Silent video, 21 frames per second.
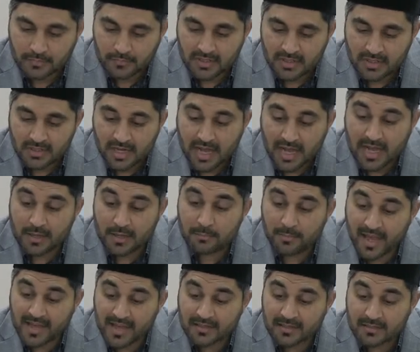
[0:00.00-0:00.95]
I
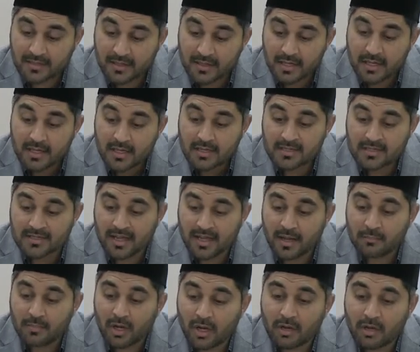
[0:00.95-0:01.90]
met
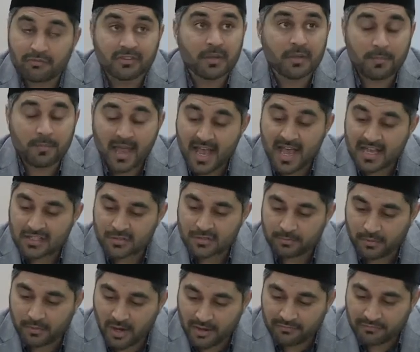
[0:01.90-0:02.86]
some of the past
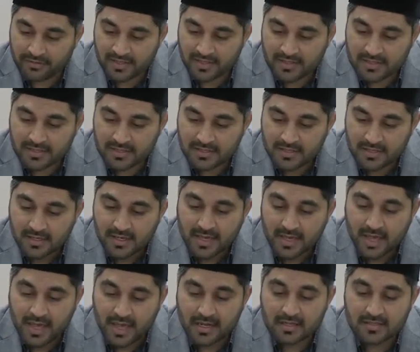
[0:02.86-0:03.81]
prophets
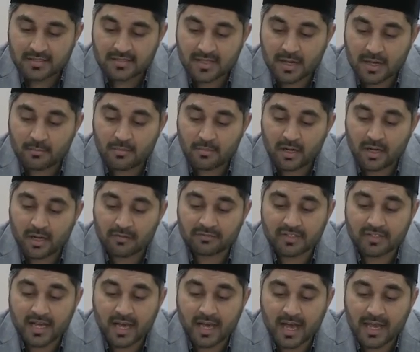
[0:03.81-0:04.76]
and some of
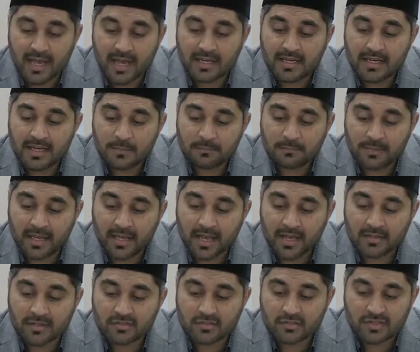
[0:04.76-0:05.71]
the highly
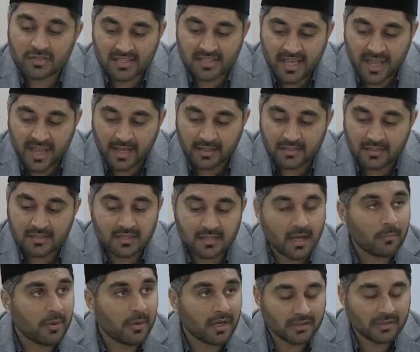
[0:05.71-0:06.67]
placed saints
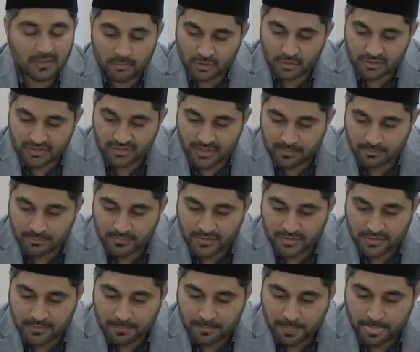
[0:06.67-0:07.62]
among the
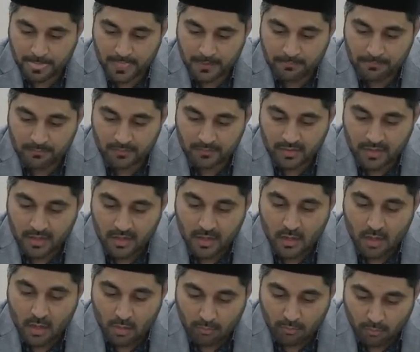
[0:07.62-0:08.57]
Muslims.
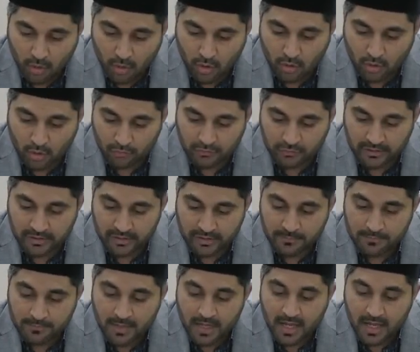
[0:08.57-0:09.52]
Moreover,
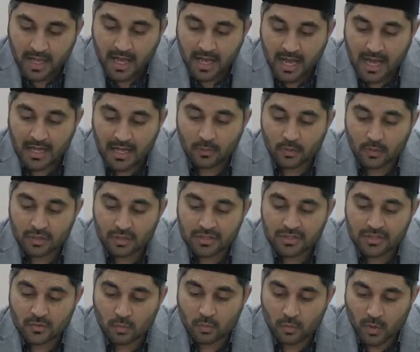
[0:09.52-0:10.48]
I was
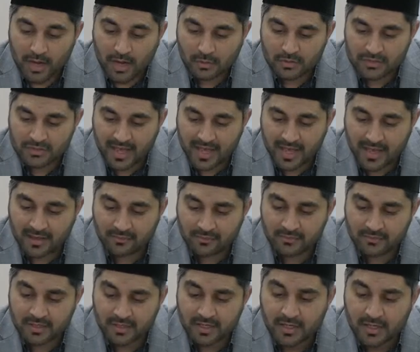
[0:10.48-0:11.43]

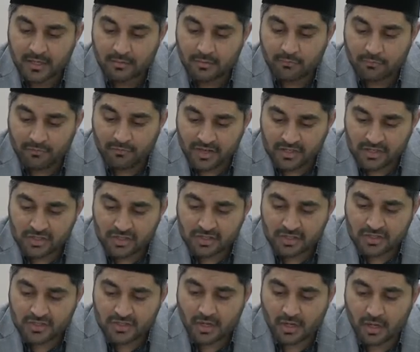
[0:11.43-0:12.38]
vouchsafed
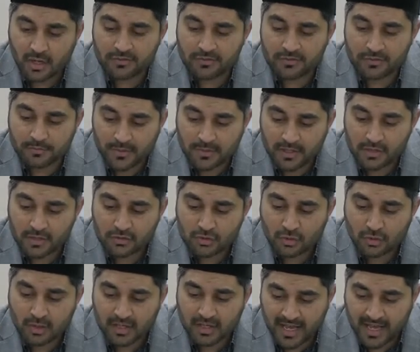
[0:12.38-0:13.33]
visions of
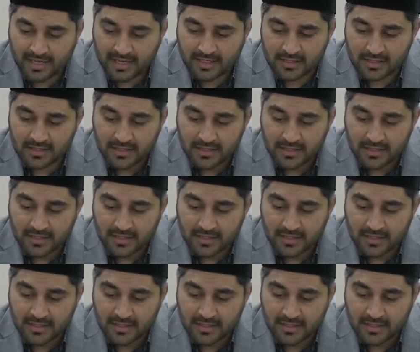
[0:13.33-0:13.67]
spiritual light